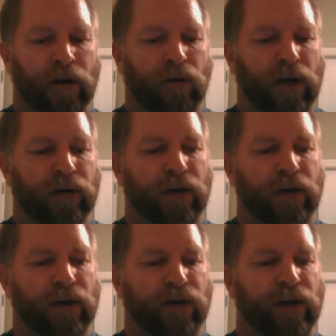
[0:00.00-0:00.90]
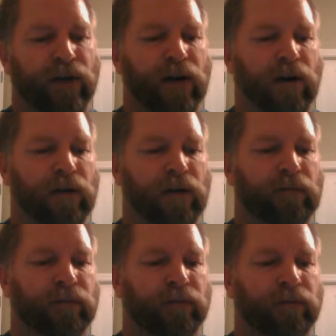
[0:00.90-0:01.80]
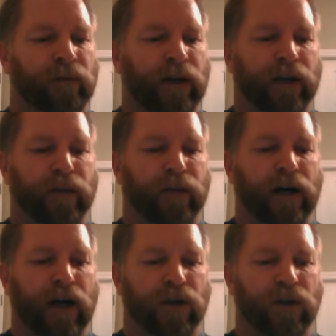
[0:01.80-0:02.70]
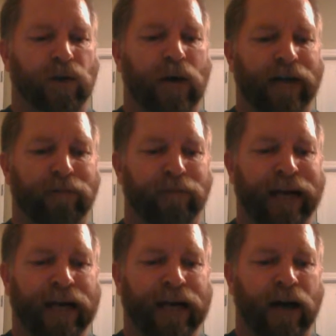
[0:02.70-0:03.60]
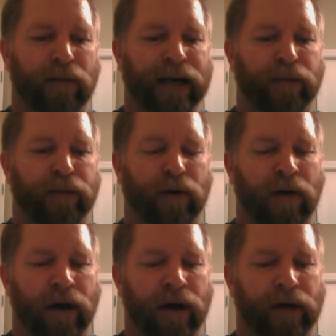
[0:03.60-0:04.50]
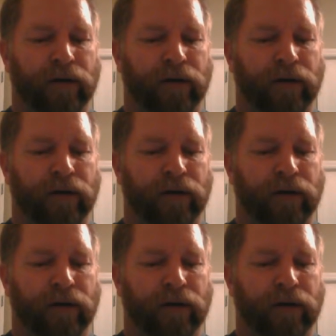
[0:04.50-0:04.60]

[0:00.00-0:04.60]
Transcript: Whenever there is fear, it is because you have made, not made up your mind.